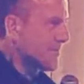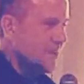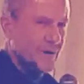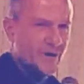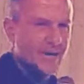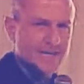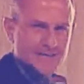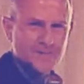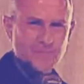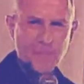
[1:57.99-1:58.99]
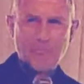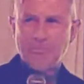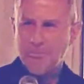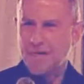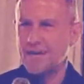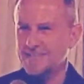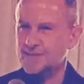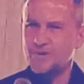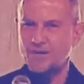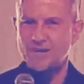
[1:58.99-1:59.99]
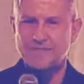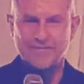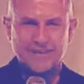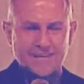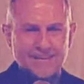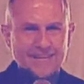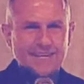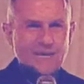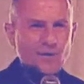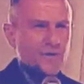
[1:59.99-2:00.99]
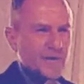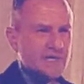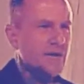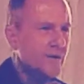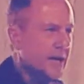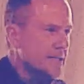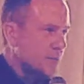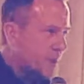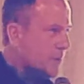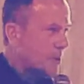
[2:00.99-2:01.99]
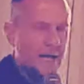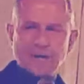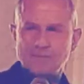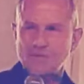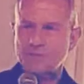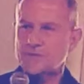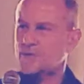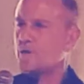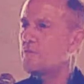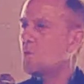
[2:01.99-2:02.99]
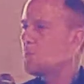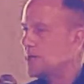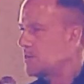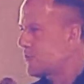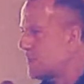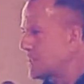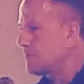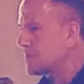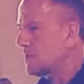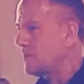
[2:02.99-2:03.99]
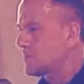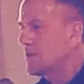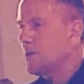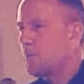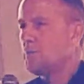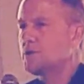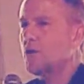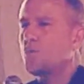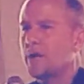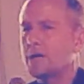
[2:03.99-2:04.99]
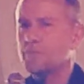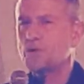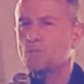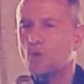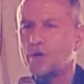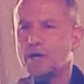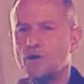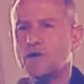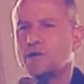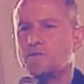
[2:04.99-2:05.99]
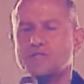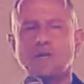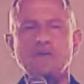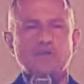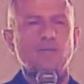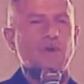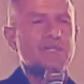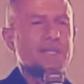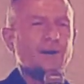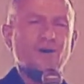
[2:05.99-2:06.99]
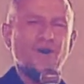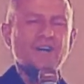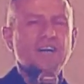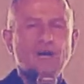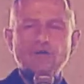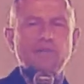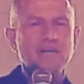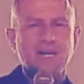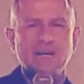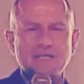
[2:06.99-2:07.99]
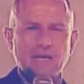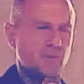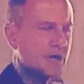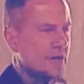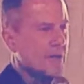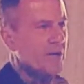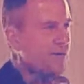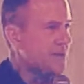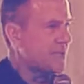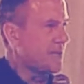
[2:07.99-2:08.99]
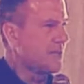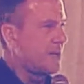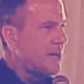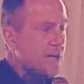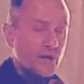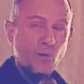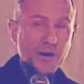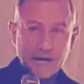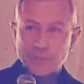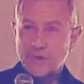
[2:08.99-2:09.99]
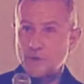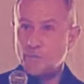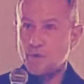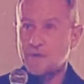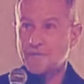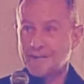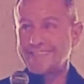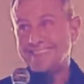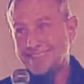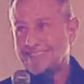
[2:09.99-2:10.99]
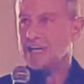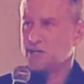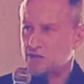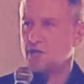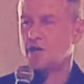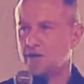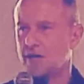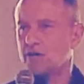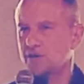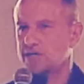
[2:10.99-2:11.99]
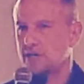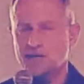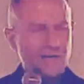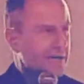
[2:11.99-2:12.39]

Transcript: Am I right? Yeah, so we're laughing. But that's the reality. People come to us because to feel better about themselves. People don't wake up in the morning and look at themselves in the mirror and say, oh, I look fantastic, I'm going to go to the hairdresser. They wake up in the morning and think, I need to go to the hairdresser.